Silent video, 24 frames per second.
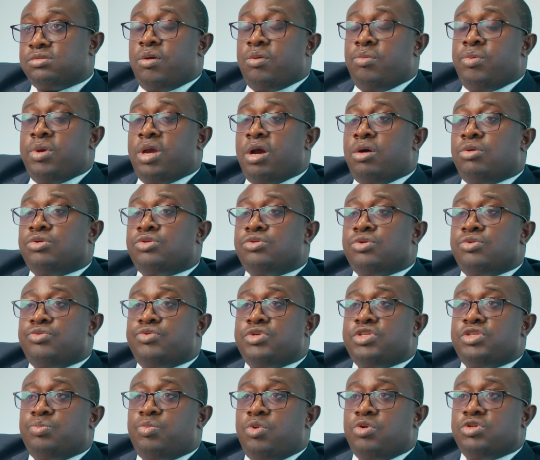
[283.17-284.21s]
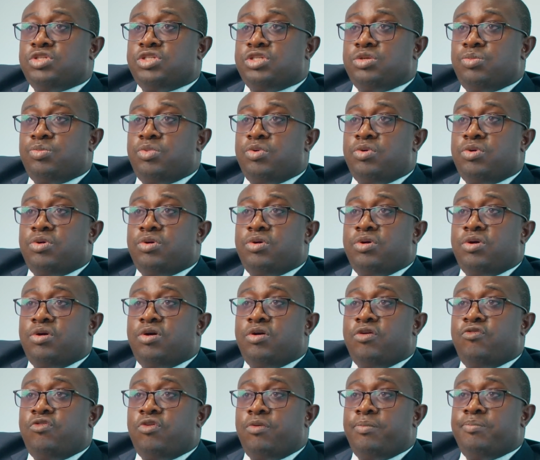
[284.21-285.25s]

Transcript: We are also responsible for